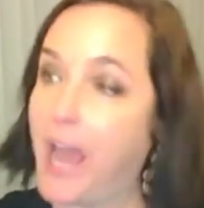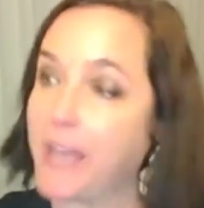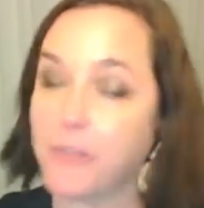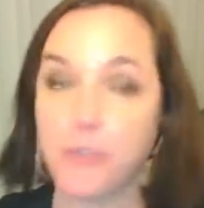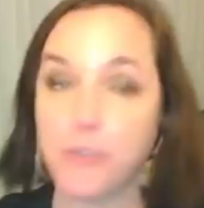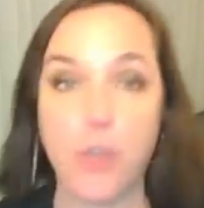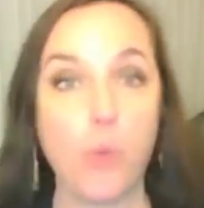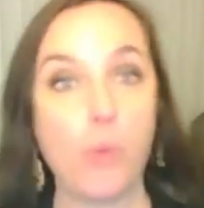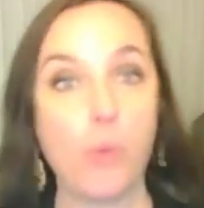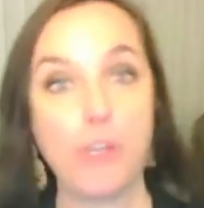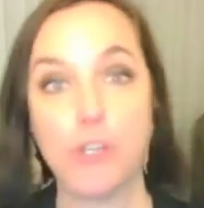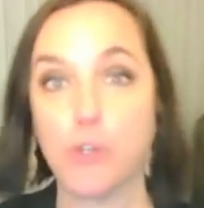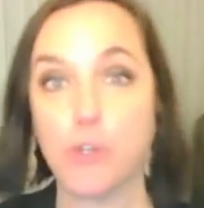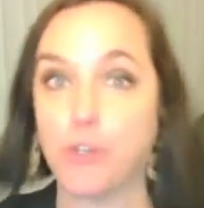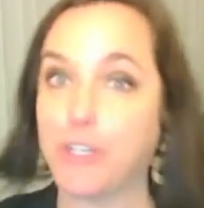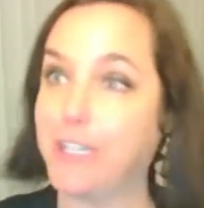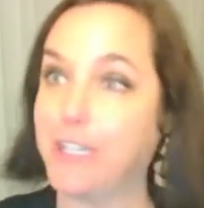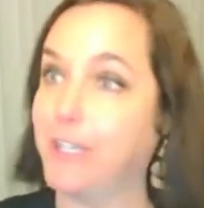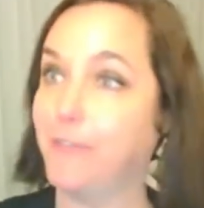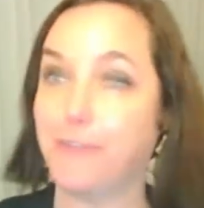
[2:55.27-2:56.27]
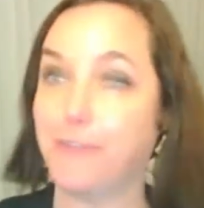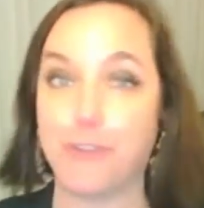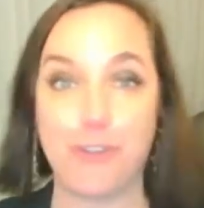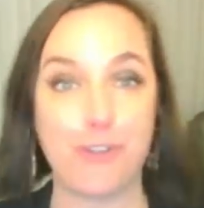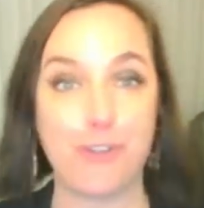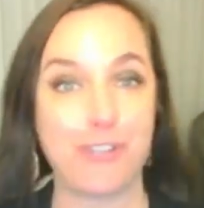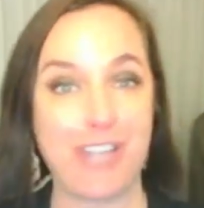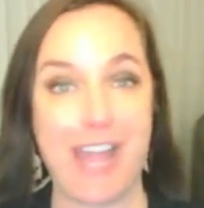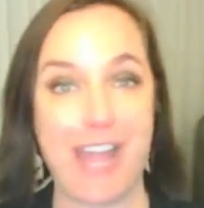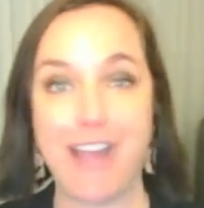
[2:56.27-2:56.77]
I don't know what your gift or
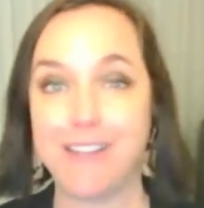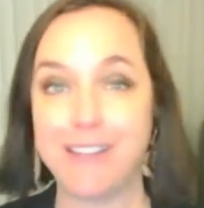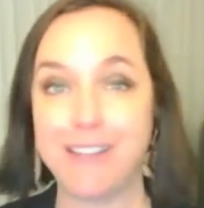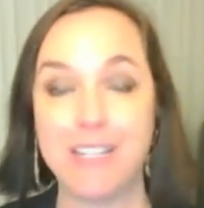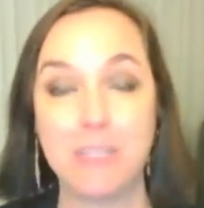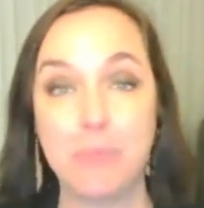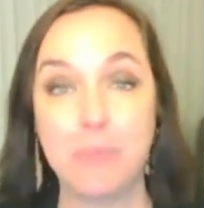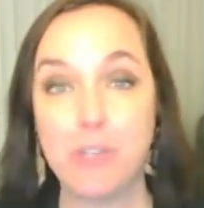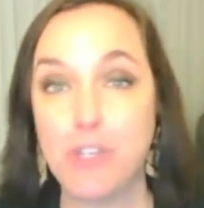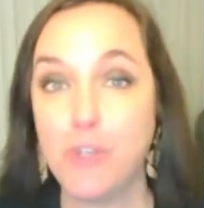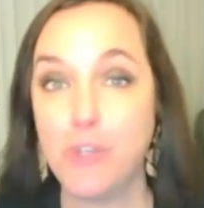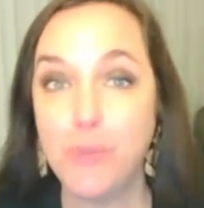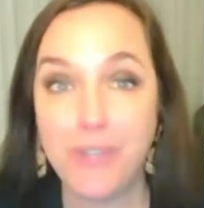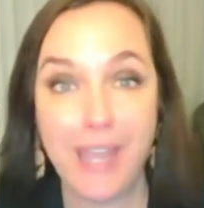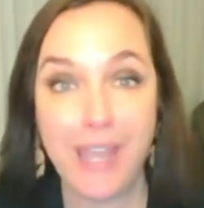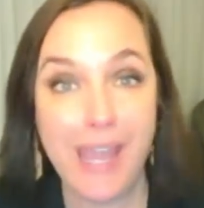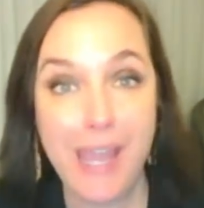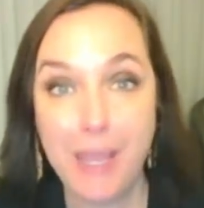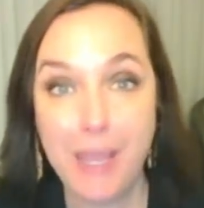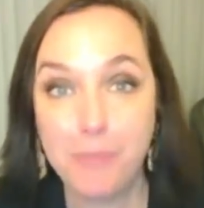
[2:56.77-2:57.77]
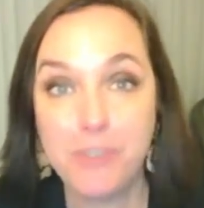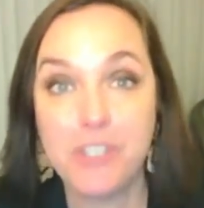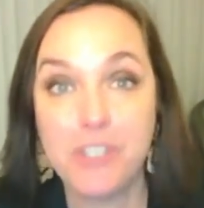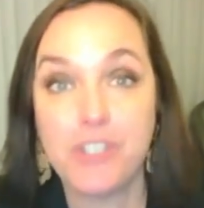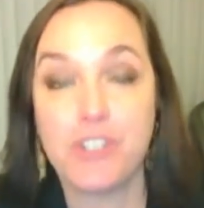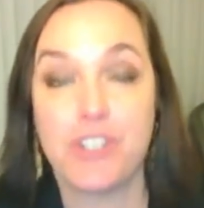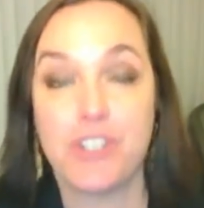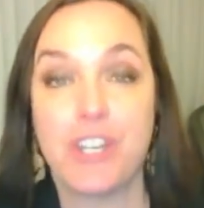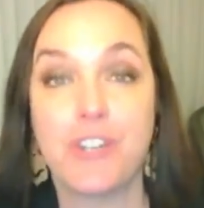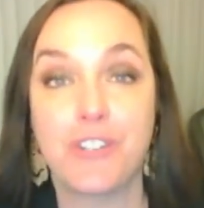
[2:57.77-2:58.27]
your talent is, but you came
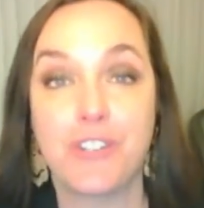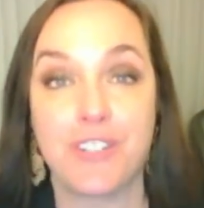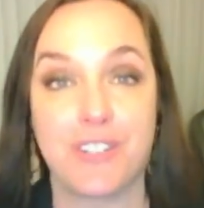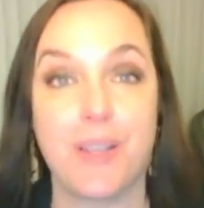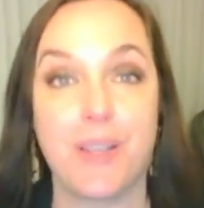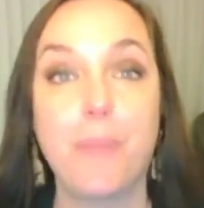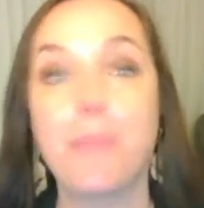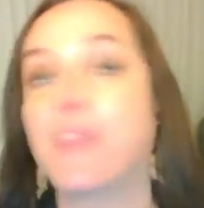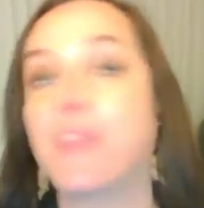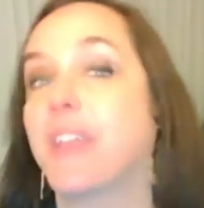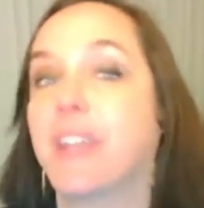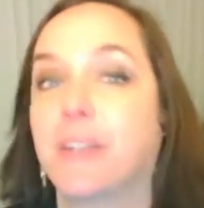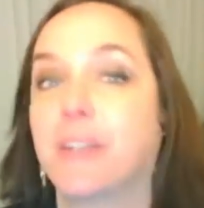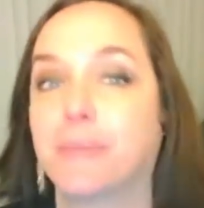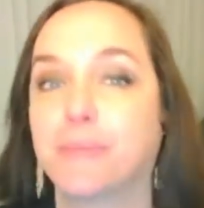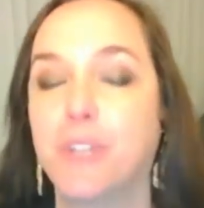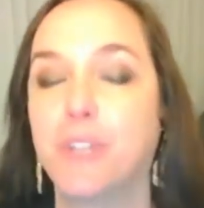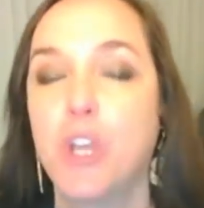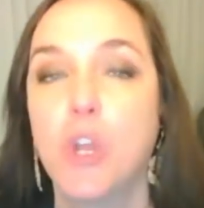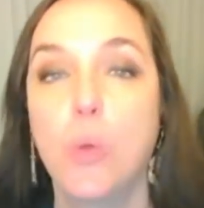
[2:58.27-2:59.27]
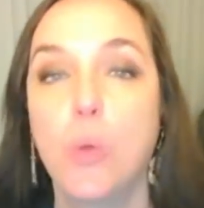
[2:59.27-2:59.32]
to share something.